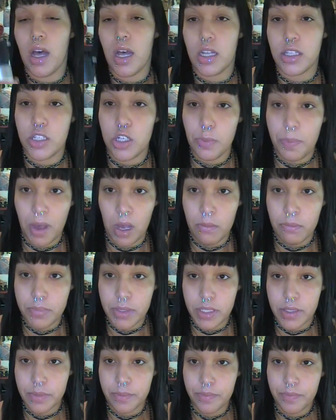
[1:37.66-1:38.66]
Two
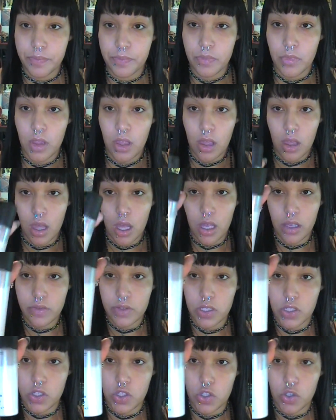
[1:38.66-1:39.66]
pumps of
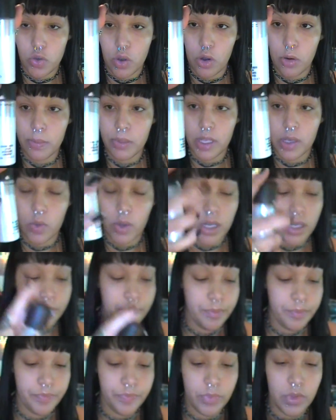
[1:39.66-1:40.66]
strobe liquid
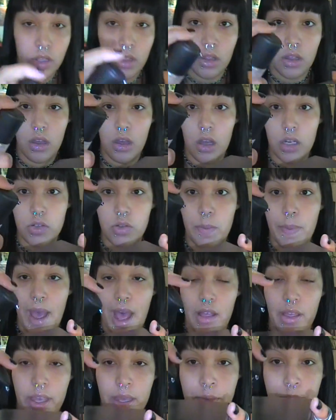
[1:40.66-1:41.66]
onto a
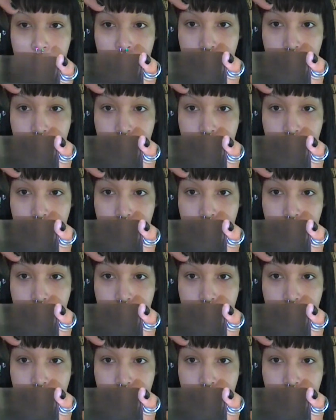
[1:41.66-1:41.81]
palette.